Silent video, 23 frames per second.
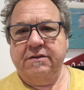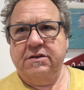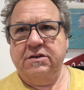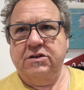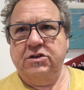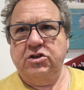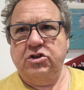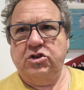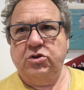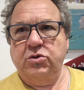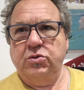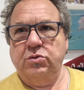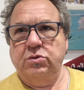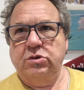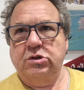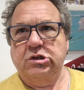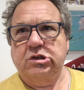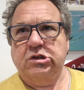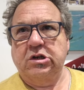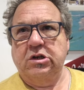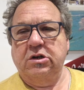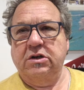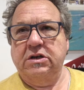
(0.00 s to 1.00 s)
just do
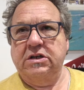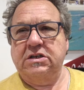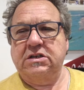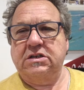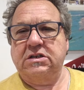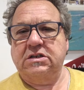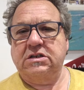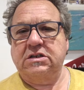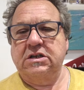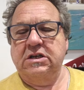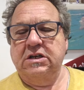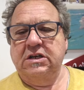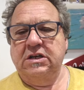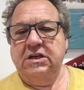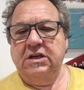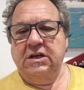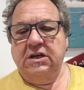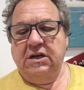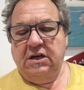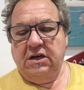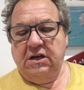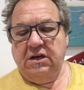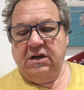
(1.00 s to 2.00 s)
just a nice,
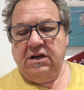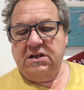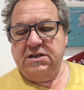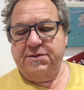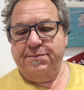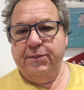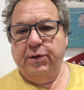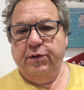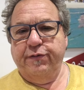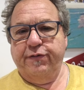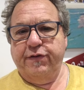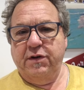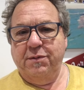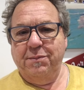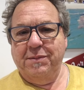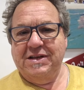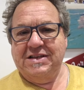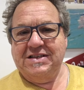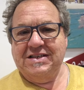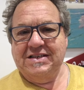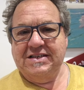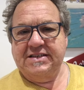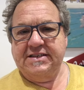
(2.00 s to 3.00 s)
nice meal for the
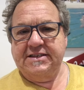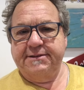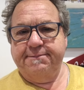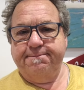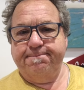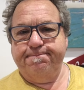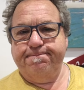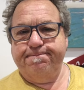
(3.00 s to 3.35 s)
missus.